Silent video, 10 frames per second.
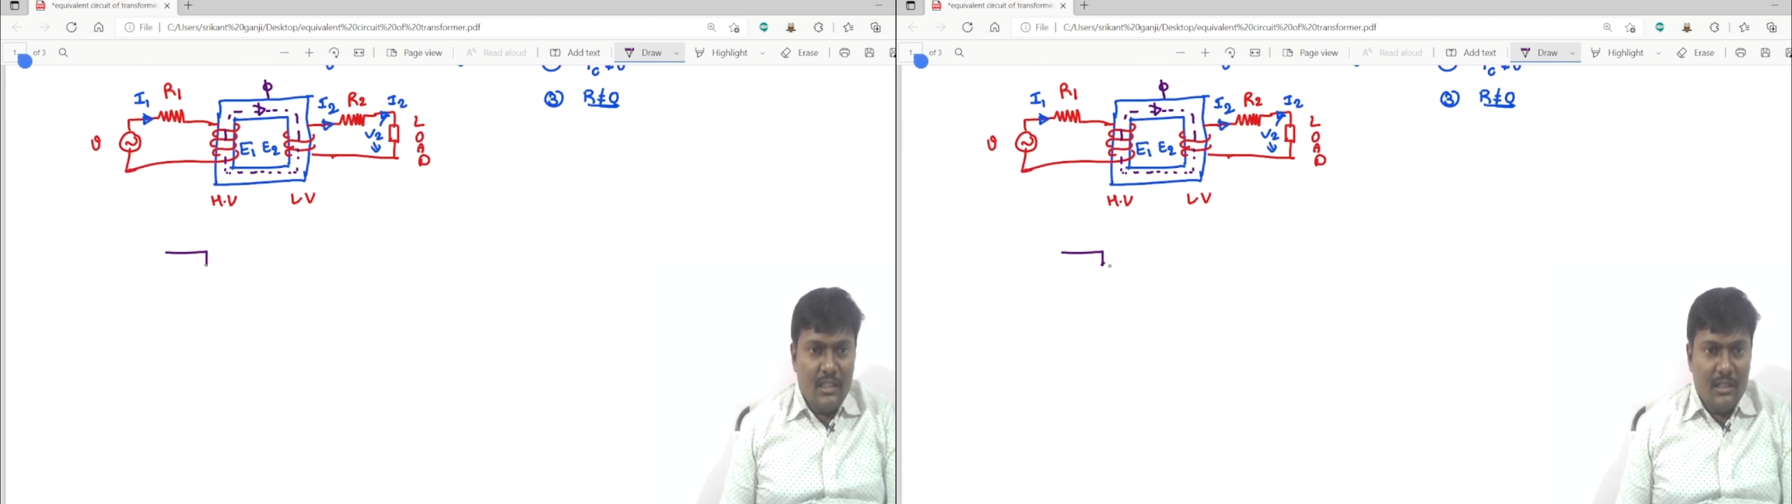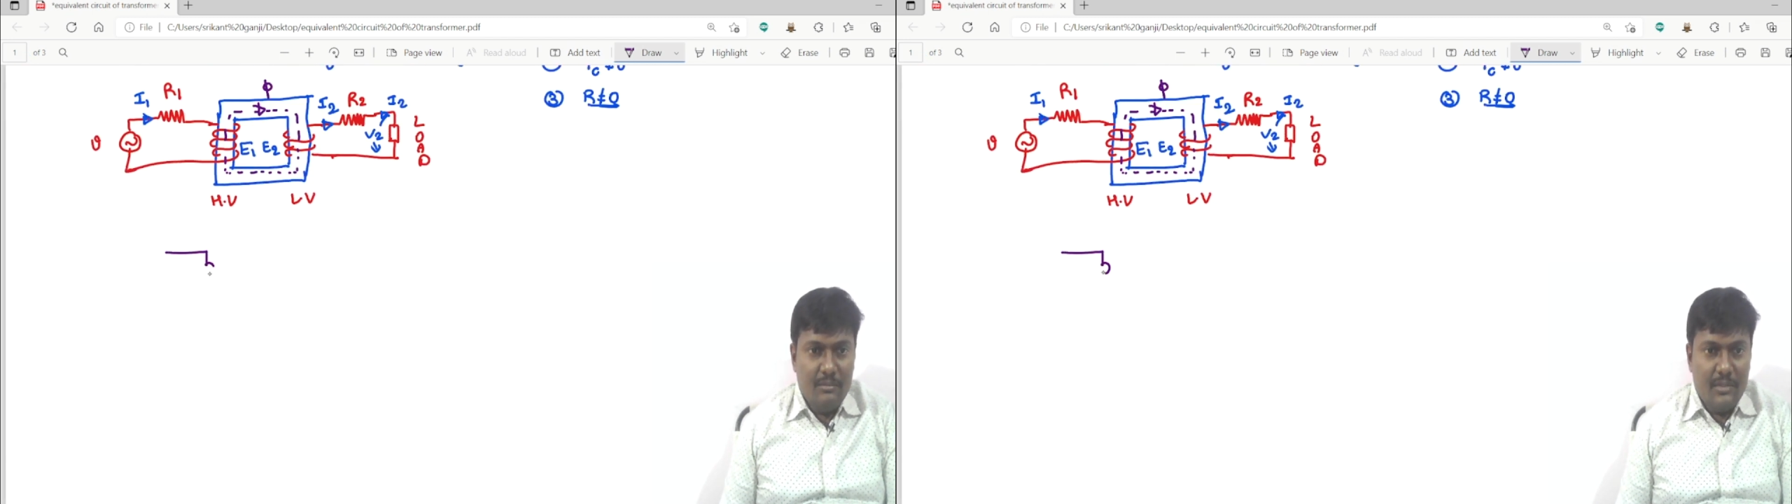
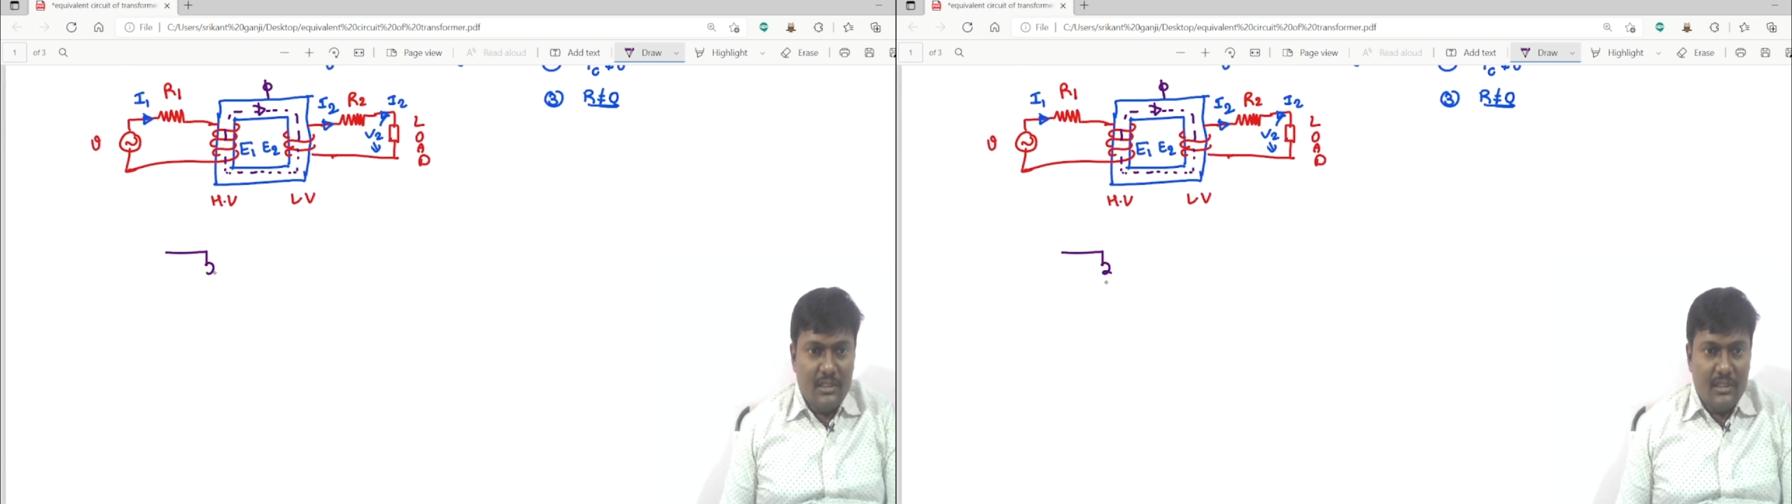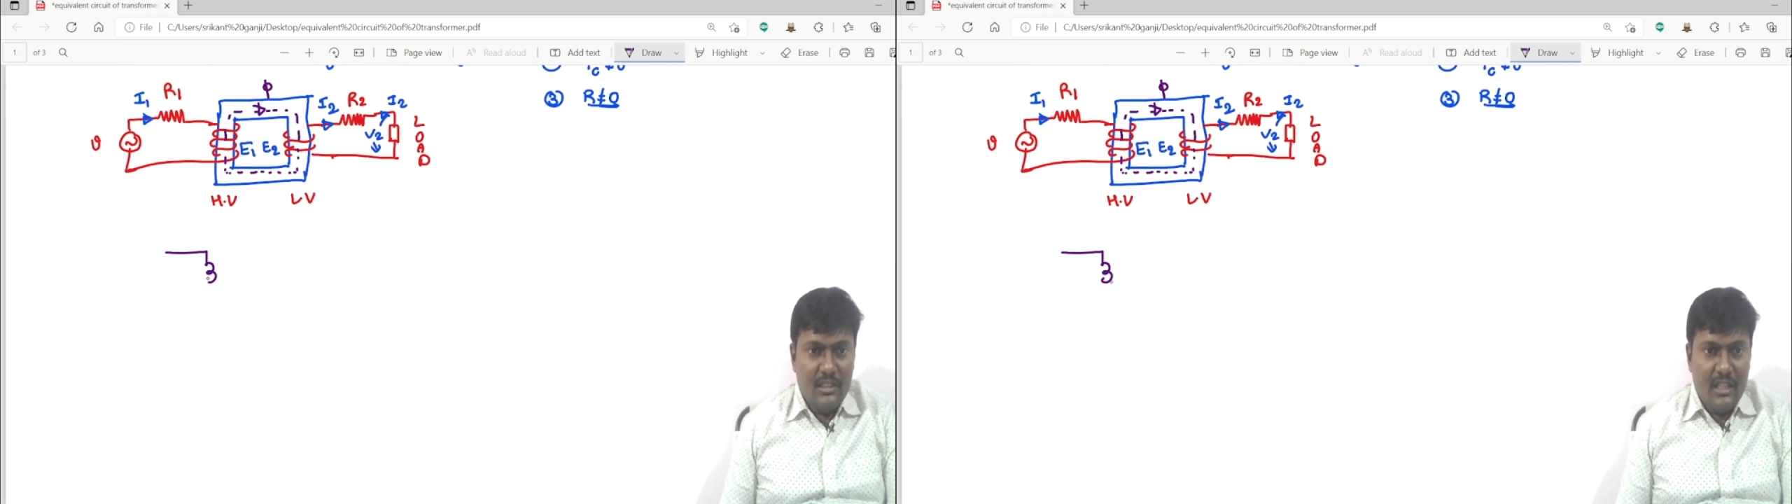
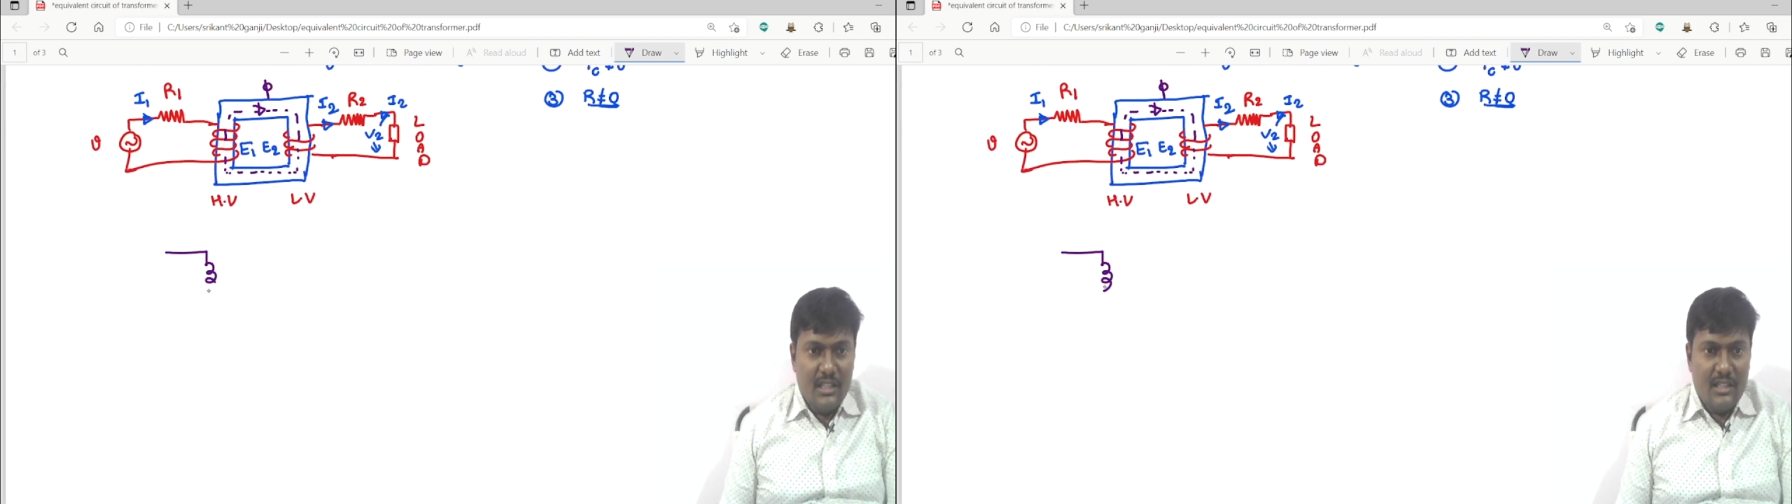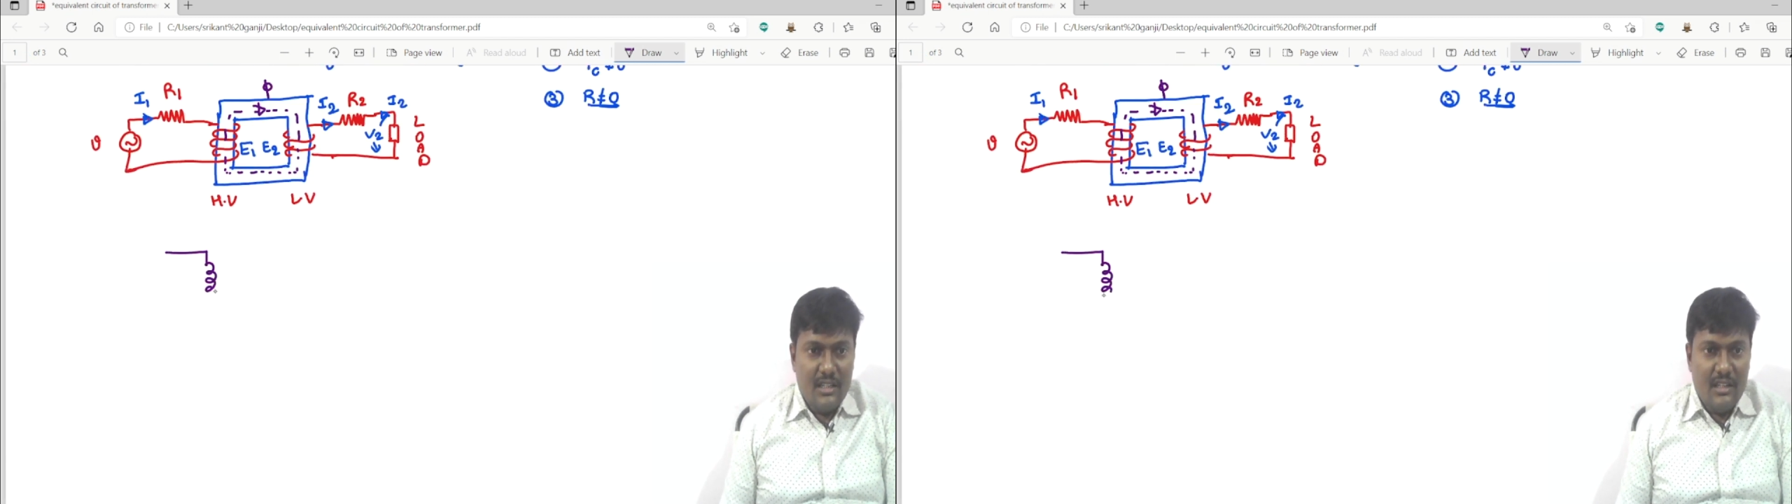
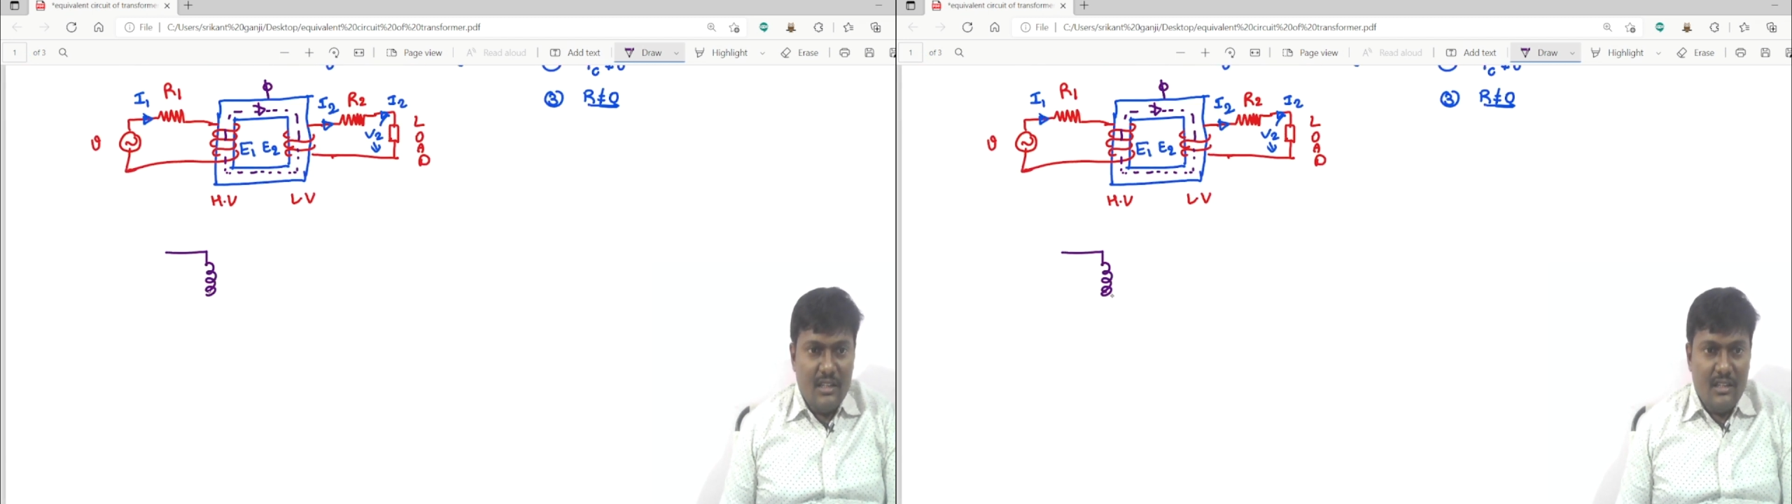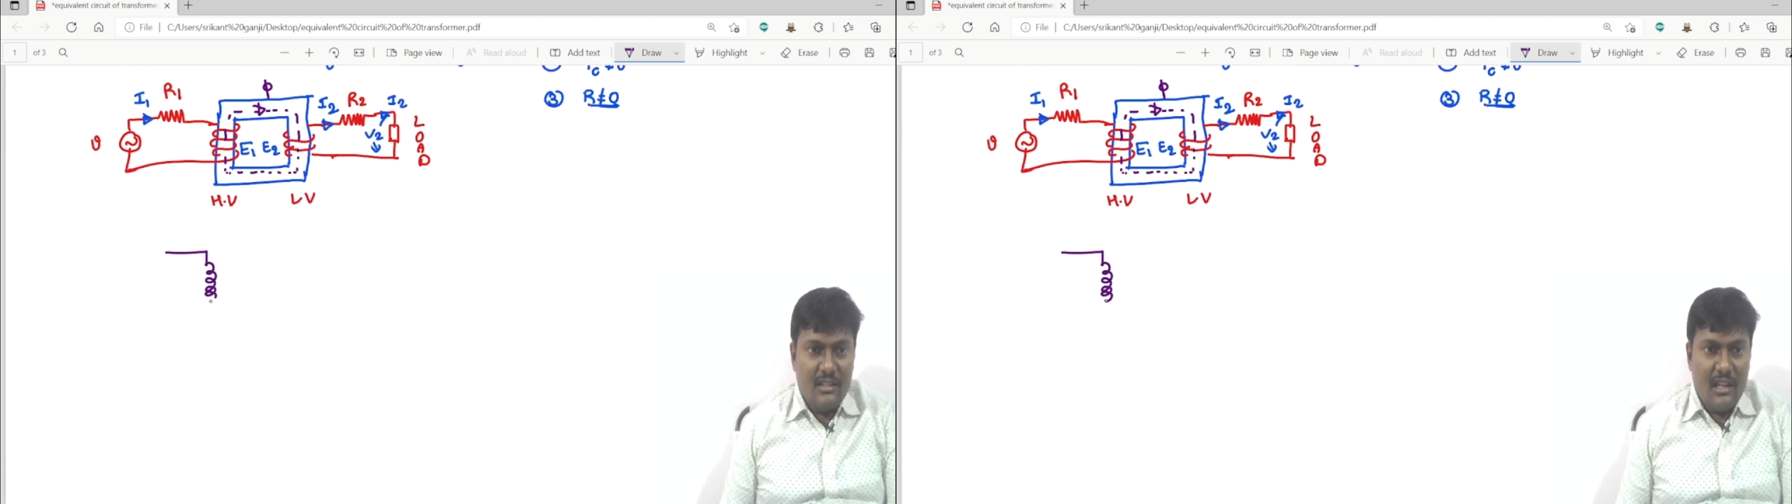representation
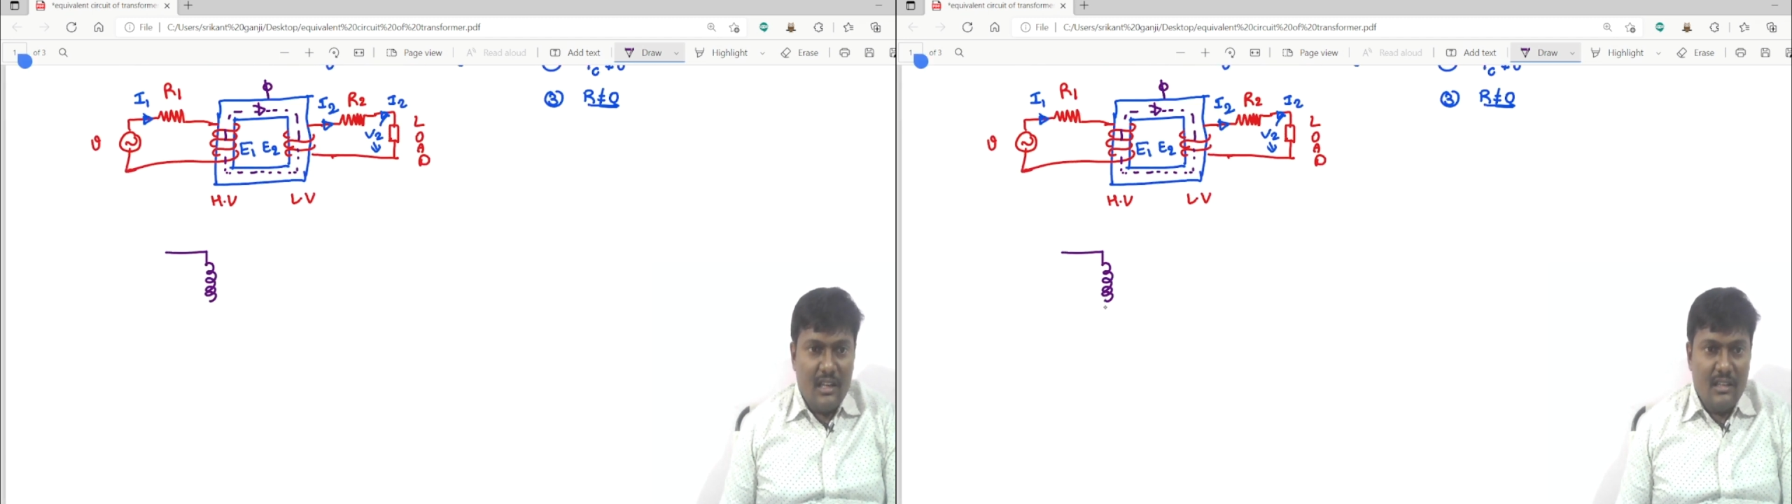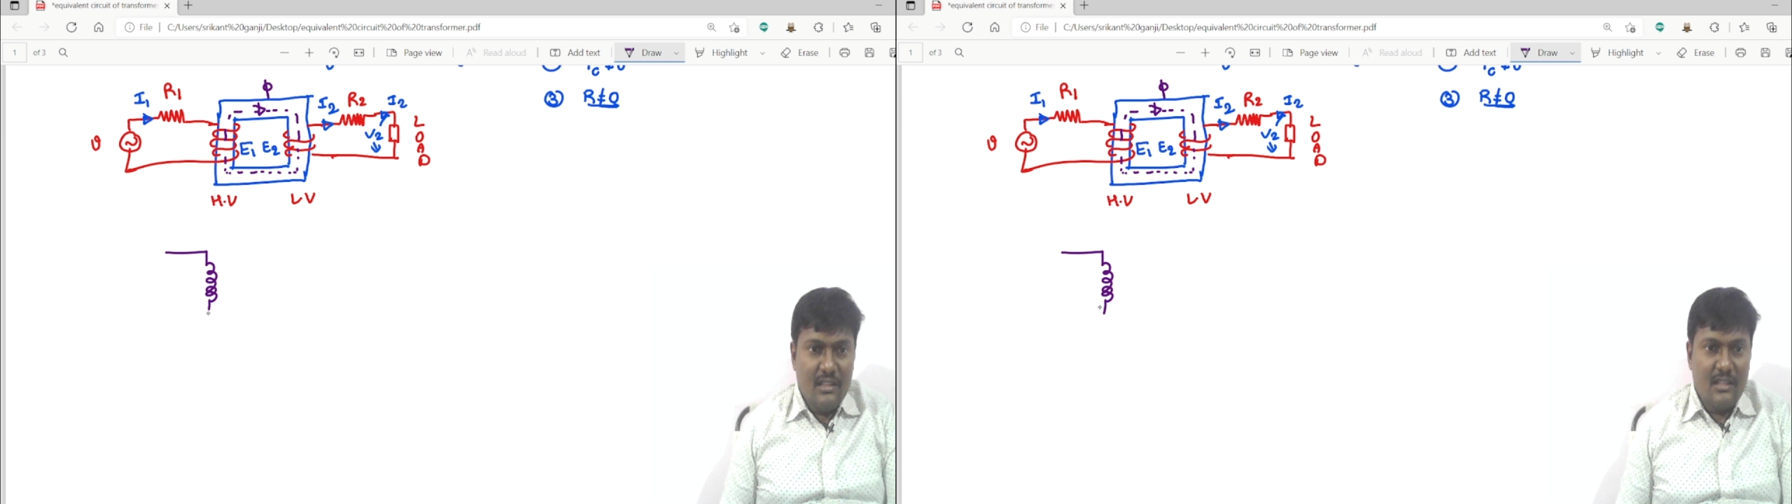is
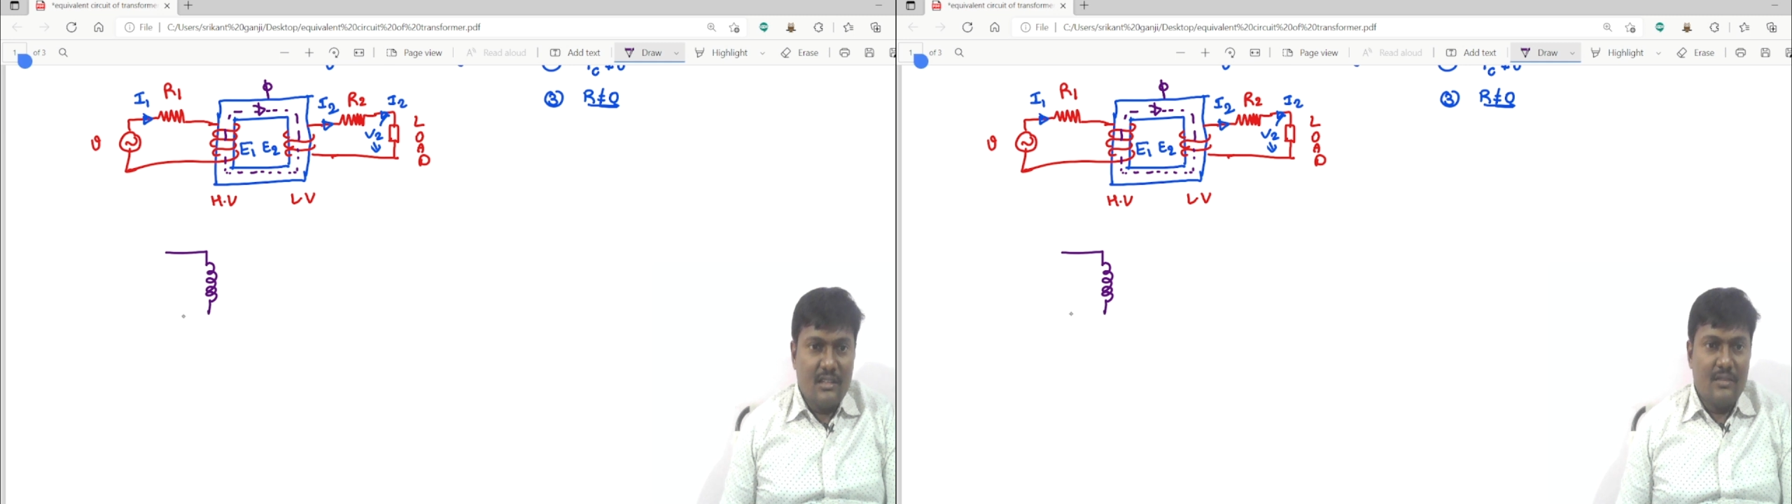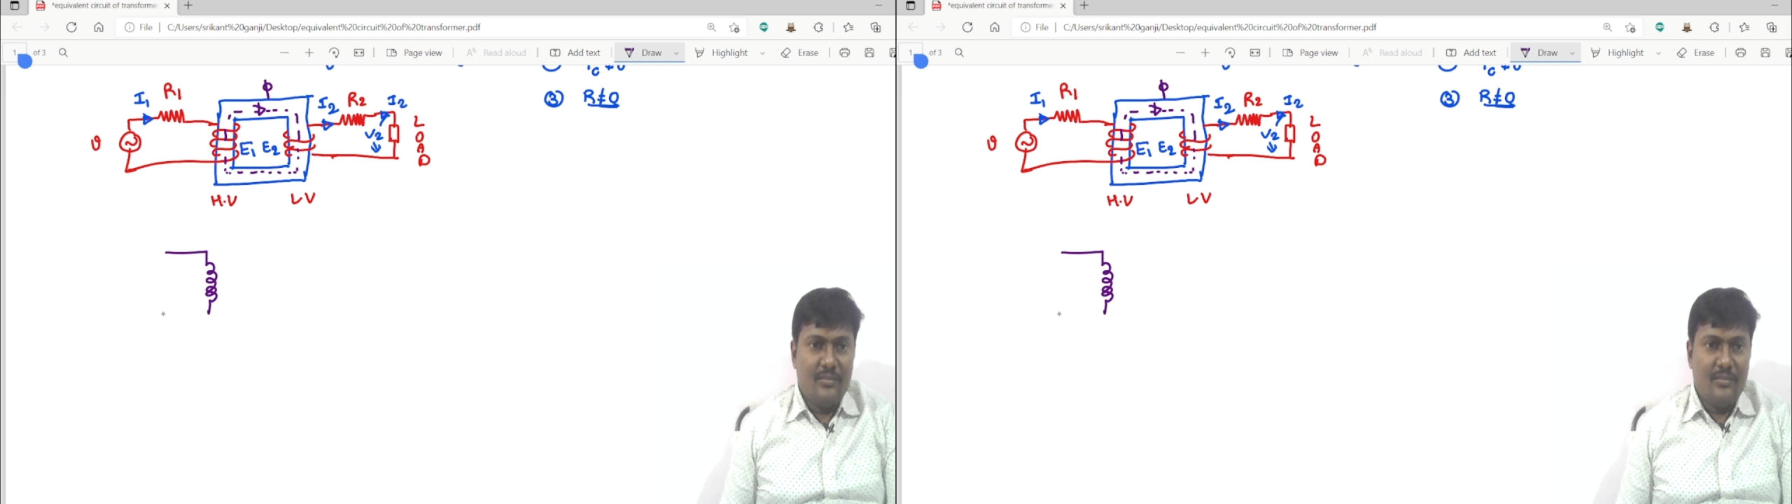like this.